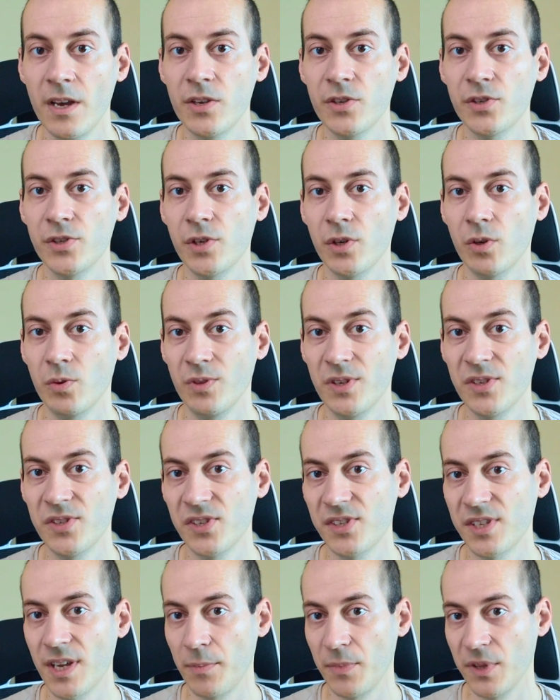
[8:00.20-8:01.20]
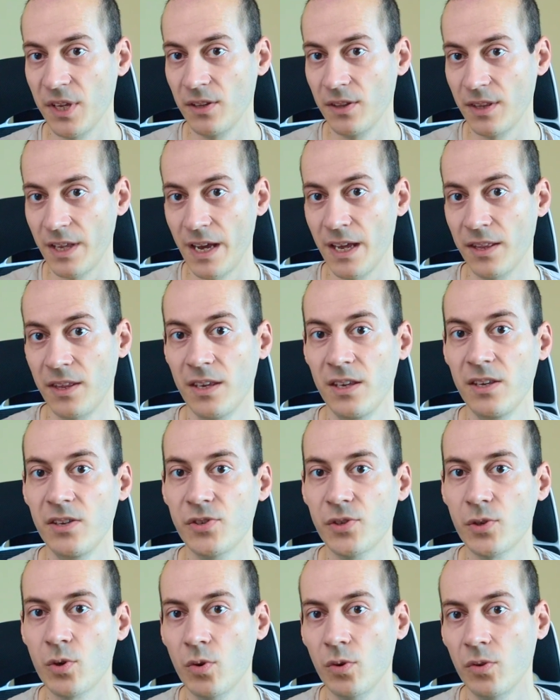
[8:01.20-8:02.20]
So this is something that
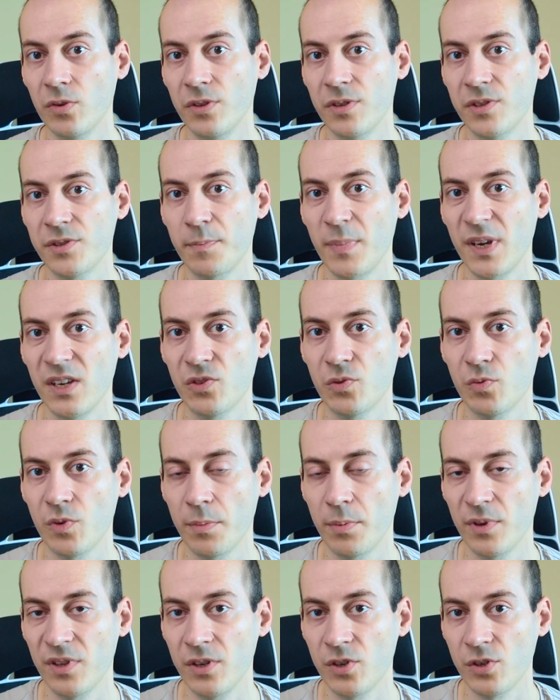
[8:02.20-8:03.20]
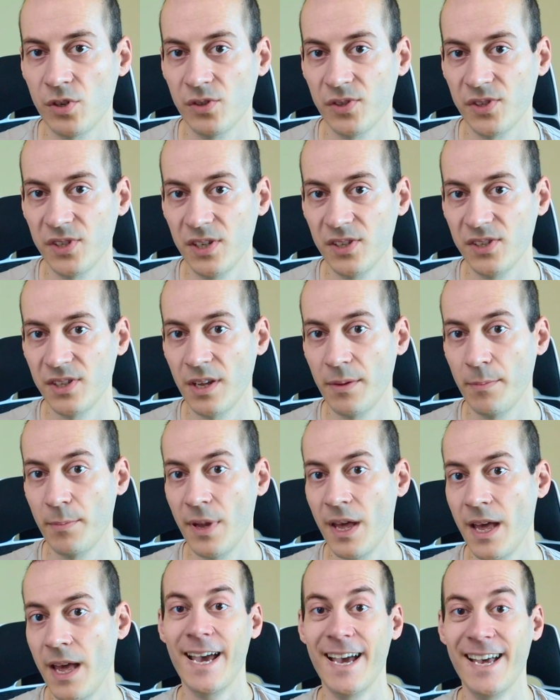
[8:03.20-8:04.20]
is called spaced repetition system,
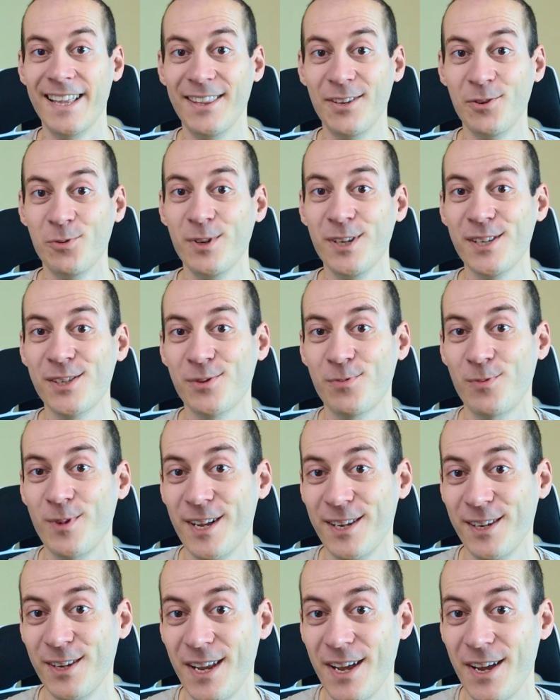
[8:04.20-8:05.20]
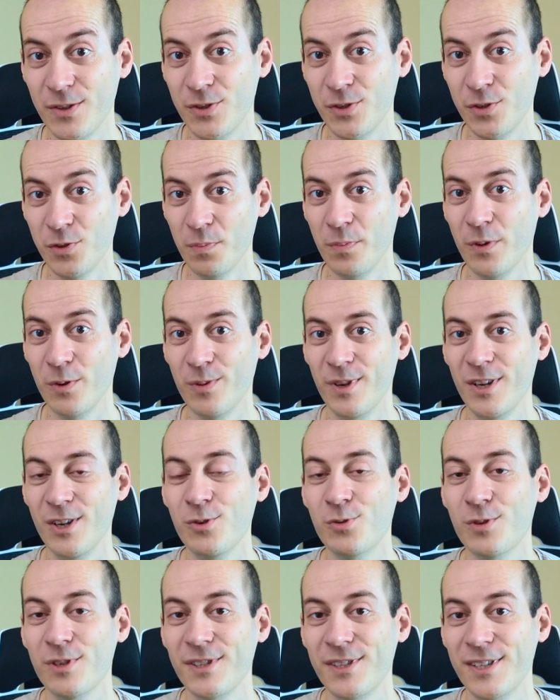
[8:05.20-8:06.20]
and there is one super
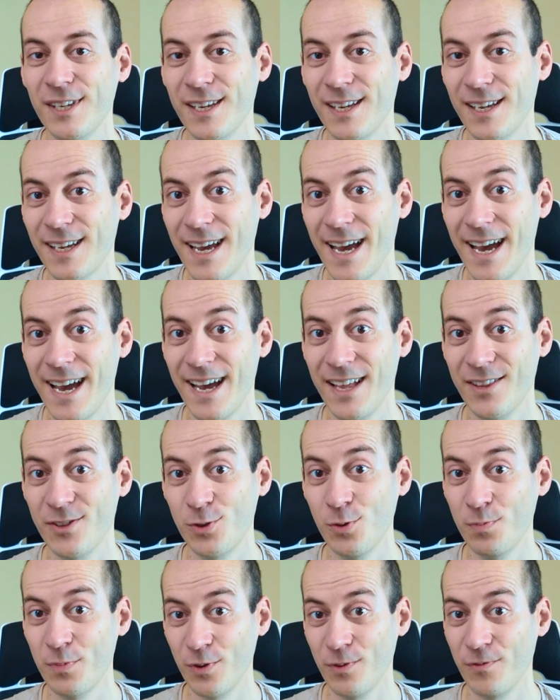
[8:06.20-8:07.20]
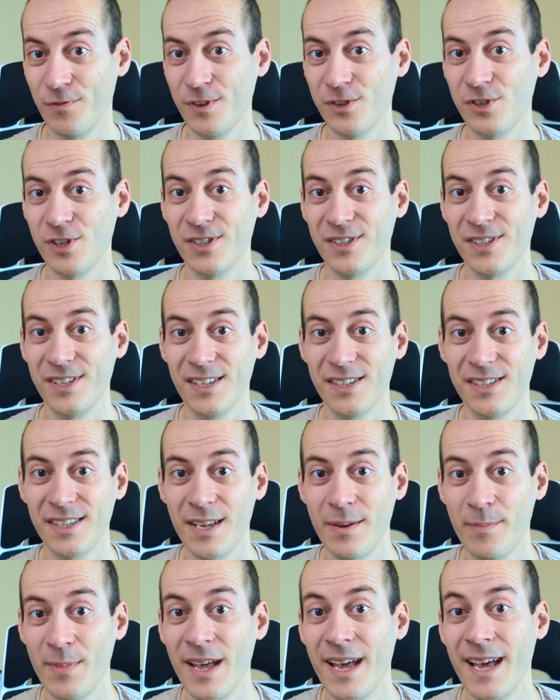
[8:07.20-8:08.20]
interesting and super efficient
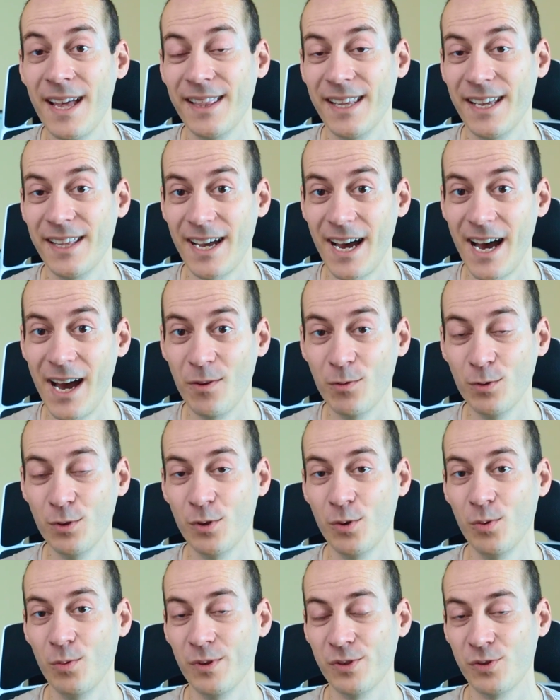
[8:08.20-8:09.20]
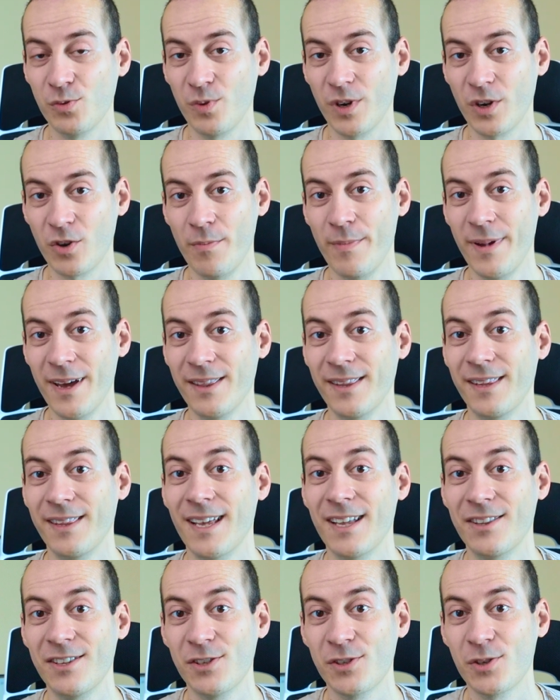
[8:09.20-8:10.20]
system that I would always recommend,
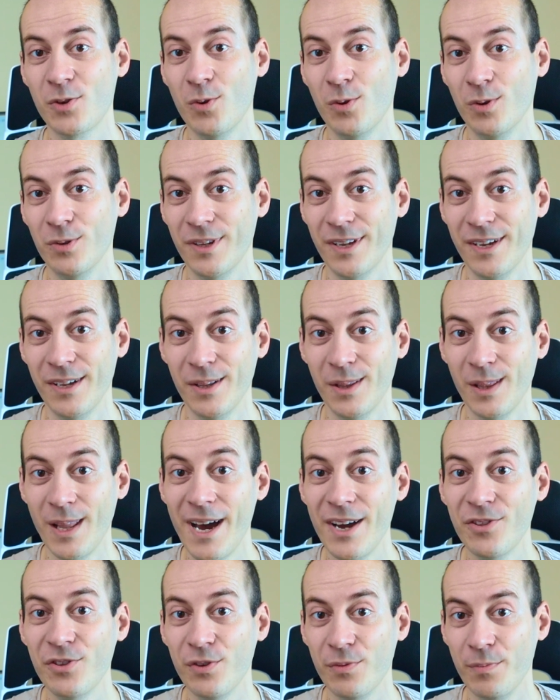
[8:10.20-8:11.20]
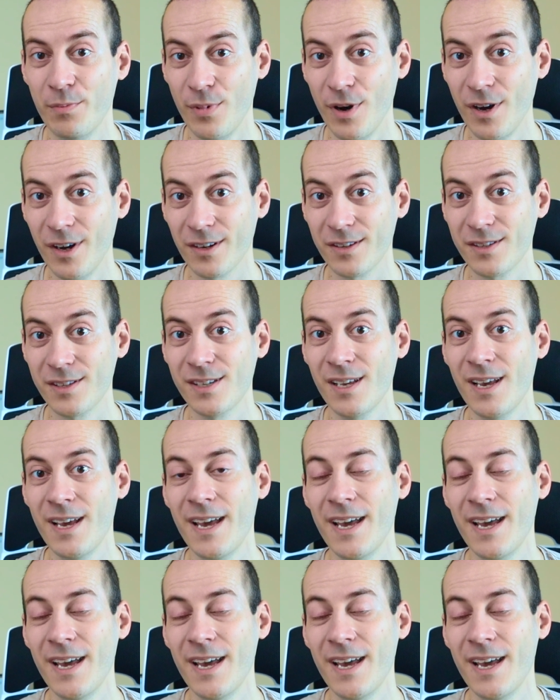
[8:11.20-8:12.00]
that is called a lighter box.